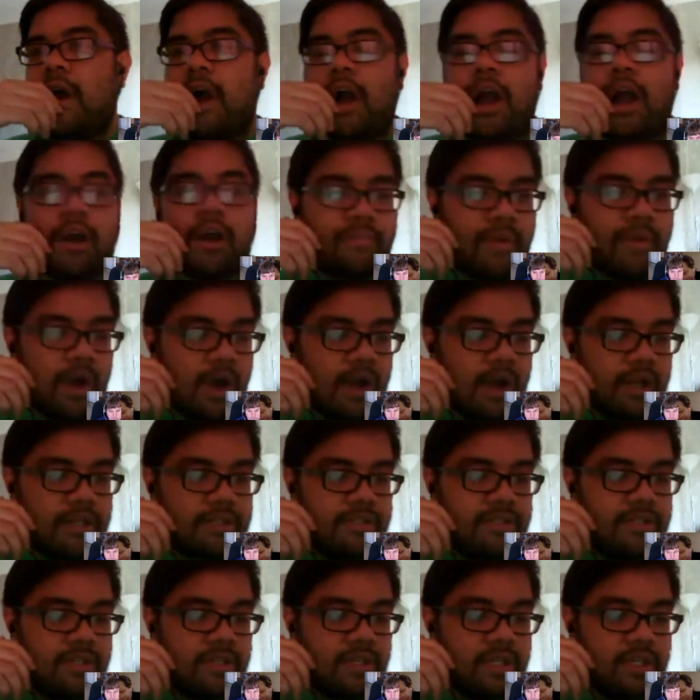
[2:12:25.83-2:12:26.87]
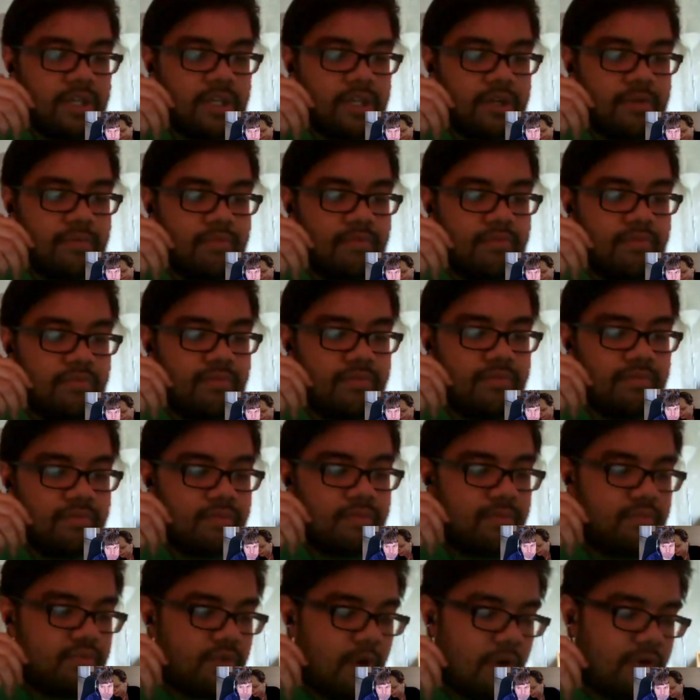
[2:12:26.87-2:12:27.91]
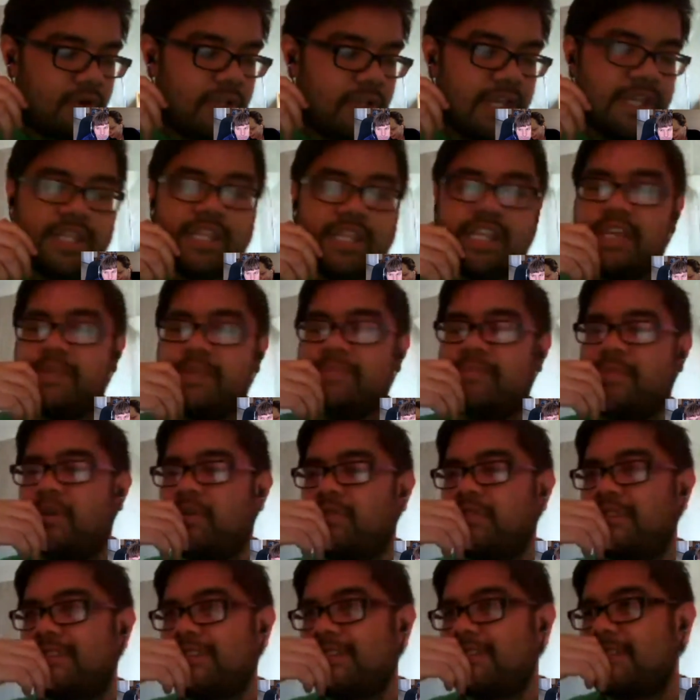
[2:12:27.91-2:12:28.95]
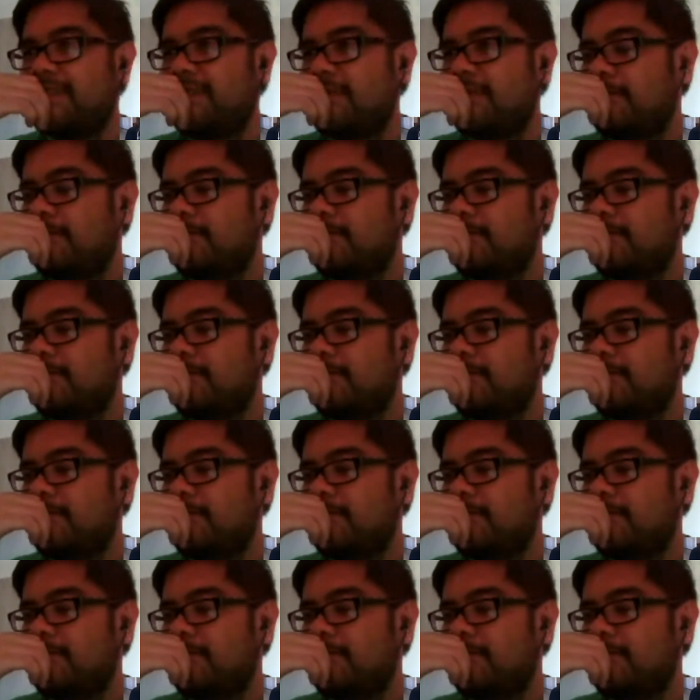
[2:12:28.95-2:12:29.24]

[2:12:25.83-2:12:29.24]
bond broke in the most